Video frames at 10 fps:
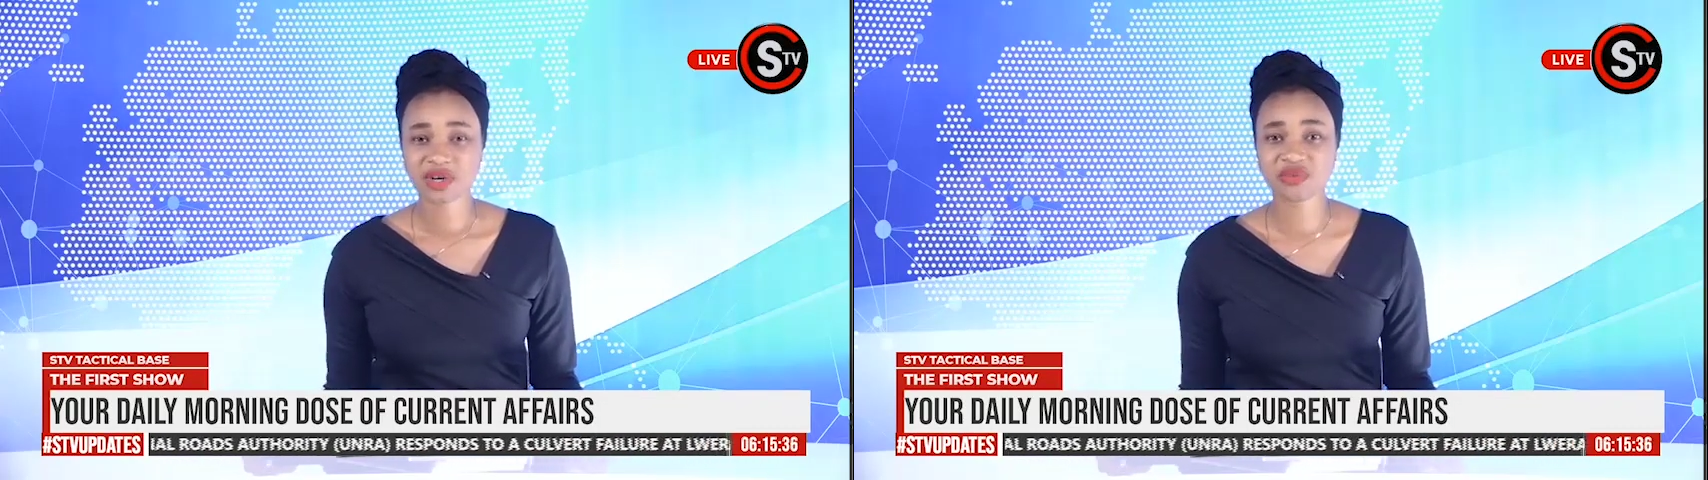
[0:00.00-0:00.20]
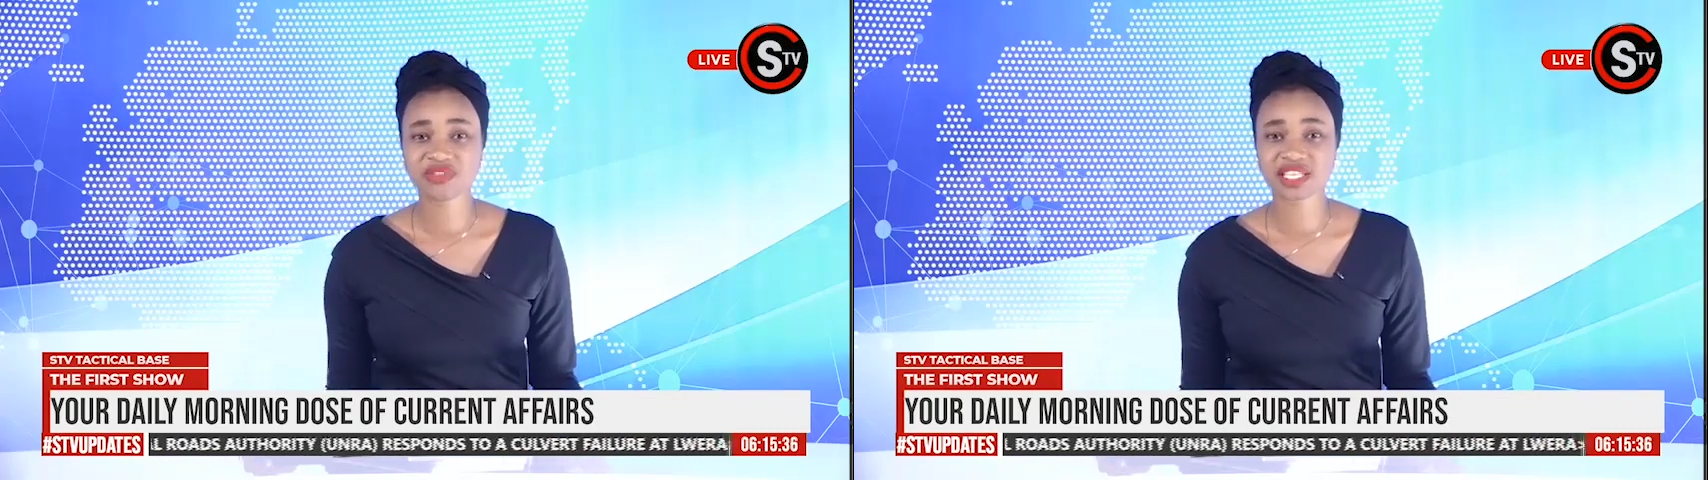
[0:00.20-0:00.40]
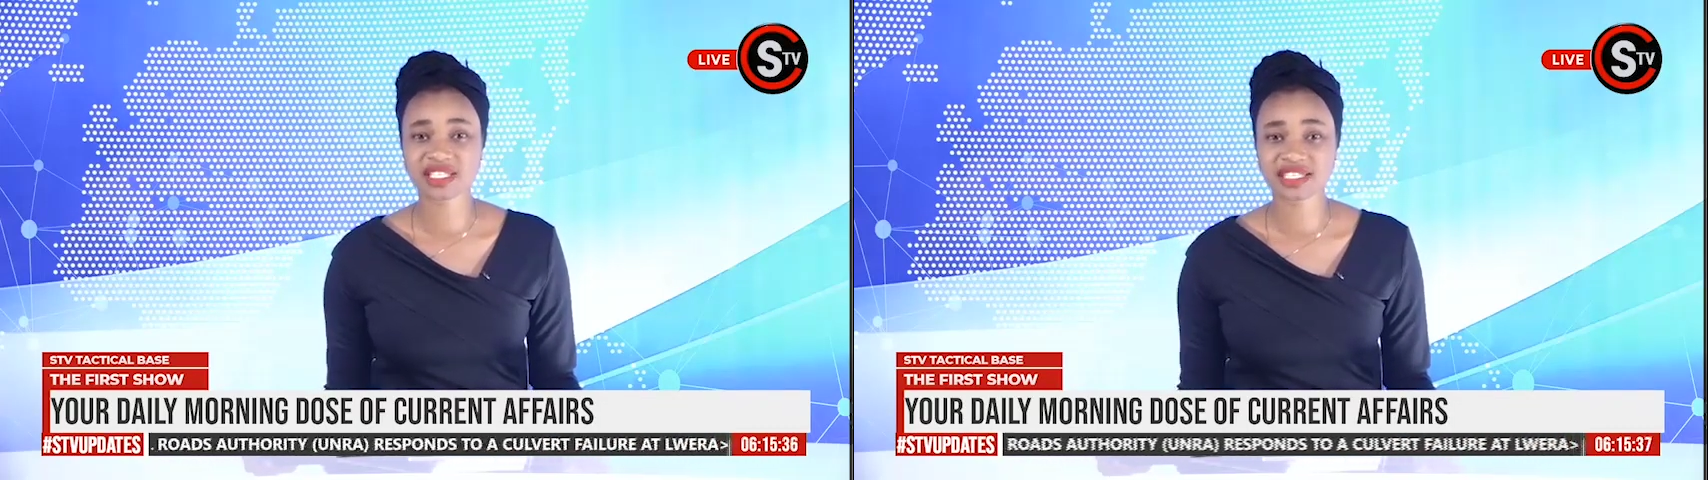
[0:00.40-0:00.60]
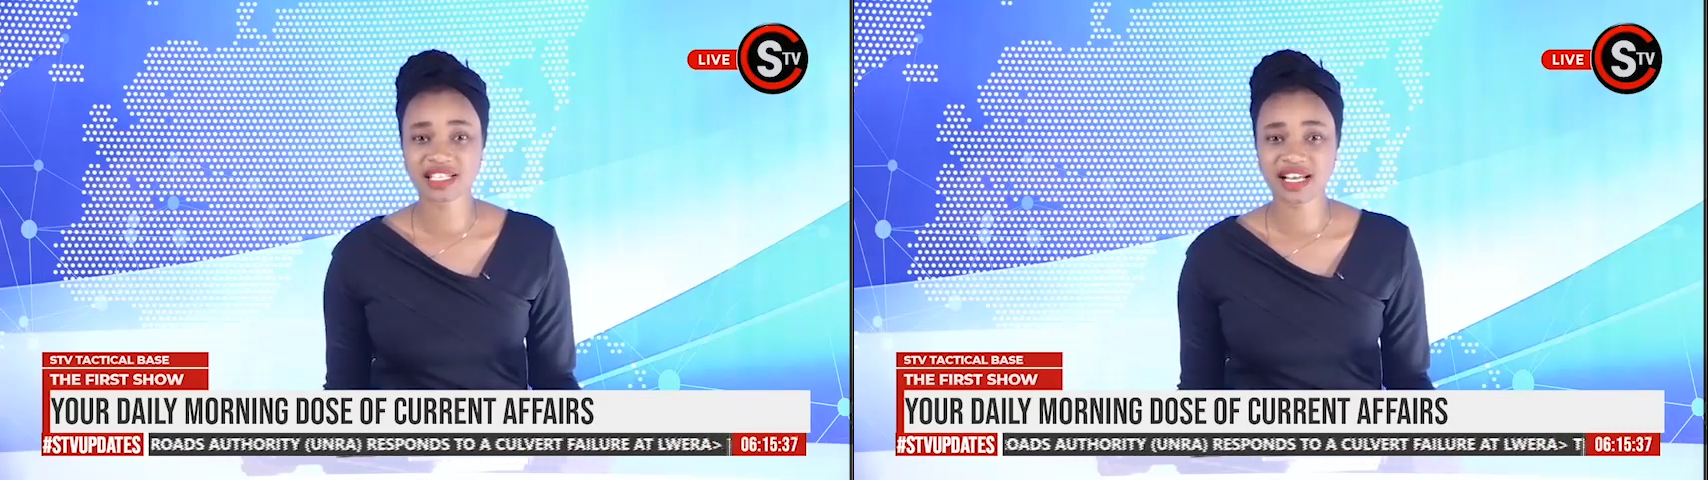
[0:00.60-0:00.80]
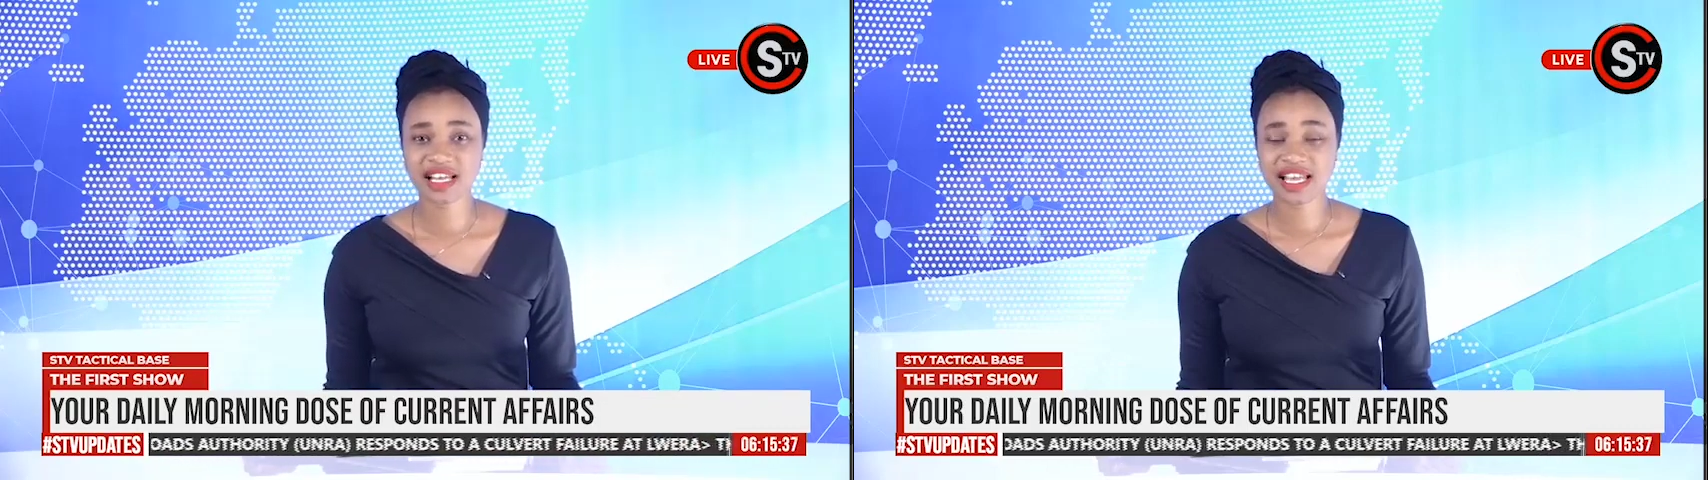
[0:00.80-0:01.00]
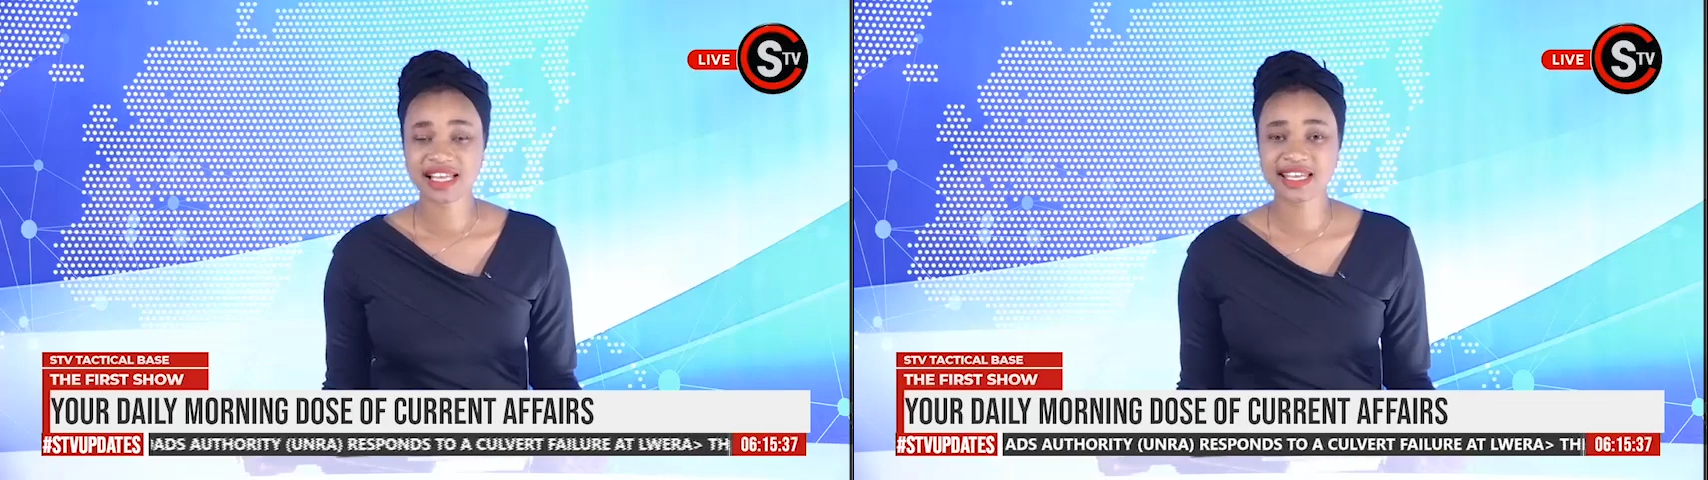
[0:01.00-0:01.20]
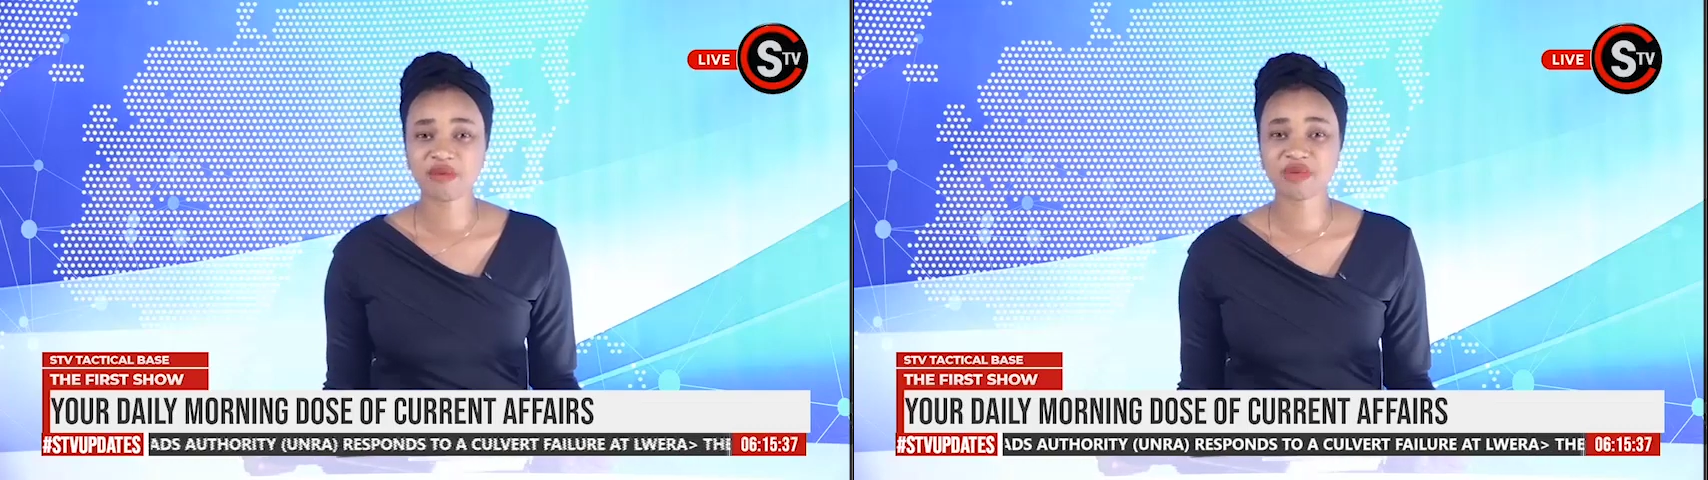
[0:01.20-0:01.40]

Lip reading: of Easter and how